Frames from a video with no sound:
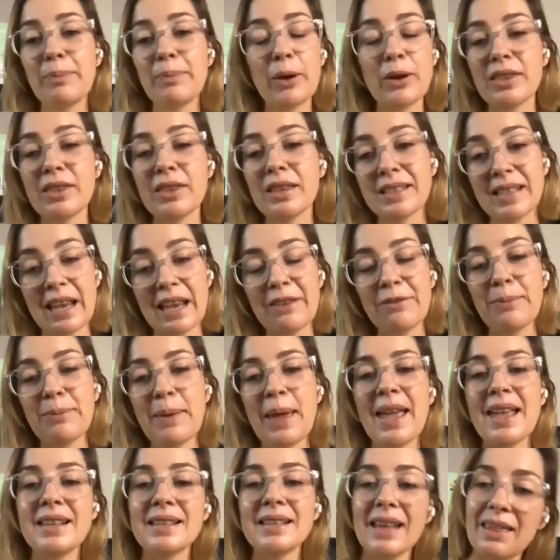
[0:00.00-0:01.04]
Both the Safe
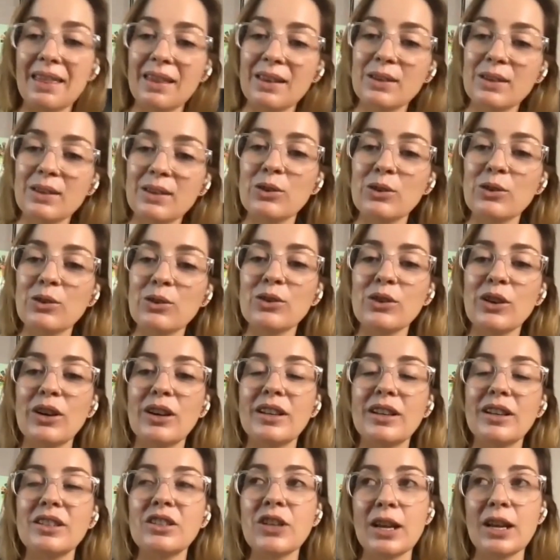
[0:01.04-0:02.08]
Bandz and the Social
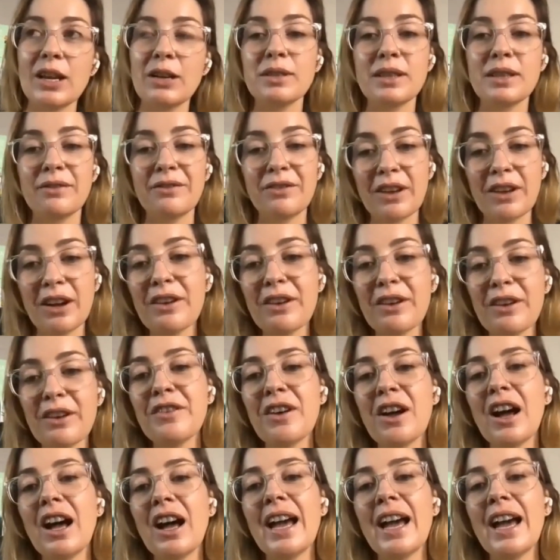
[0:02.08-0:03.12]
Dot channels are
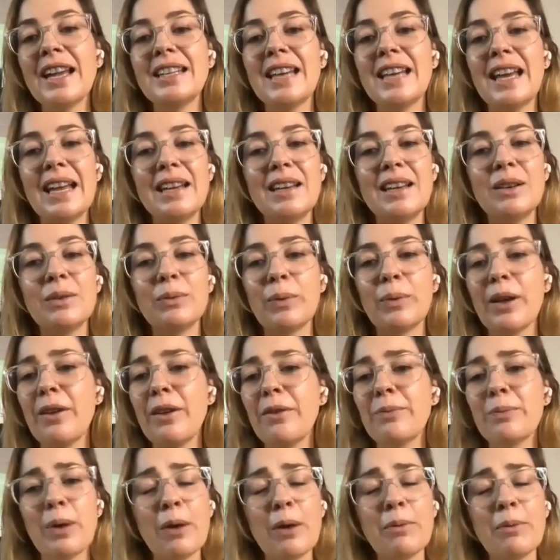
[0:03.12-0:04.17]
verified, and
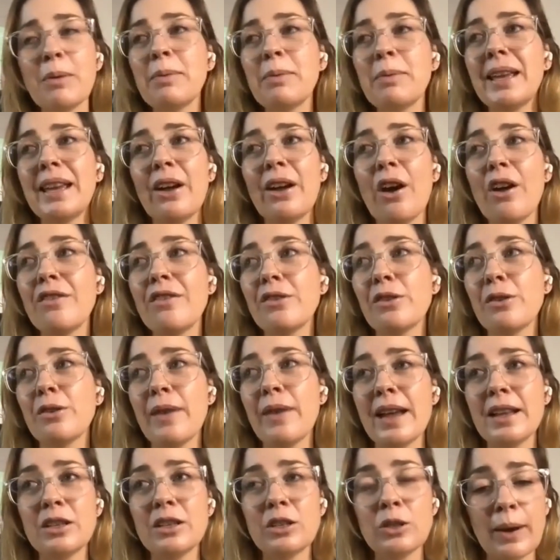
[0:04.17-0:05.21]
we're probably over
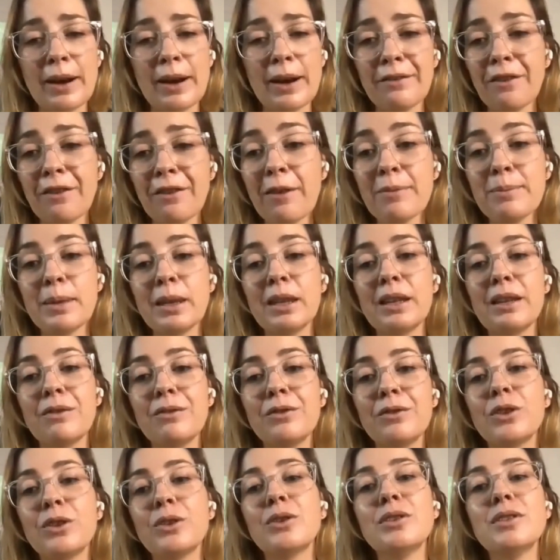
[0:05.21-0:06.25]
around 25
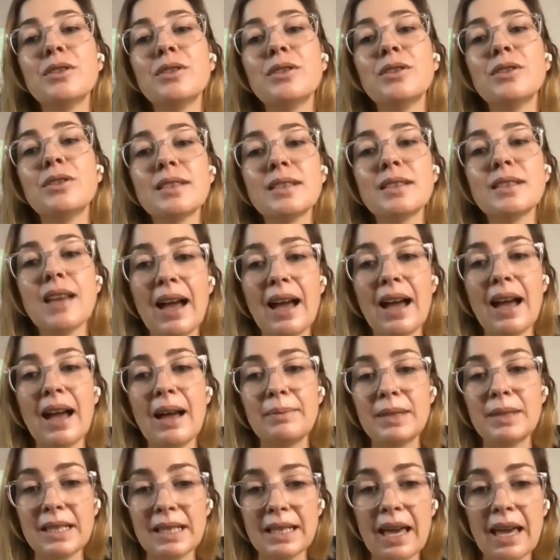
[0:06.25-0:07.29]
million views
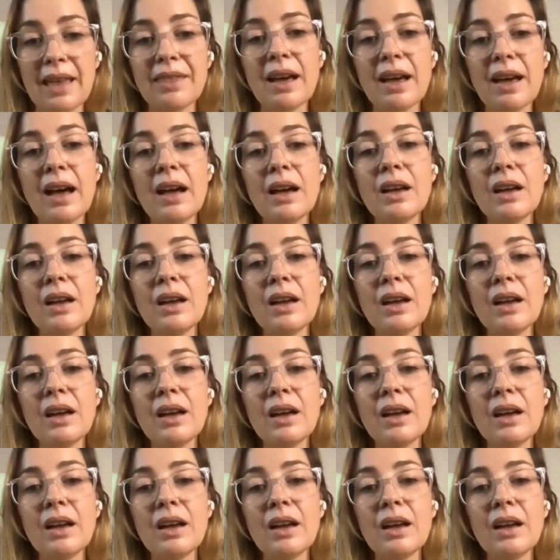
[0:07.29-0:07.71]
together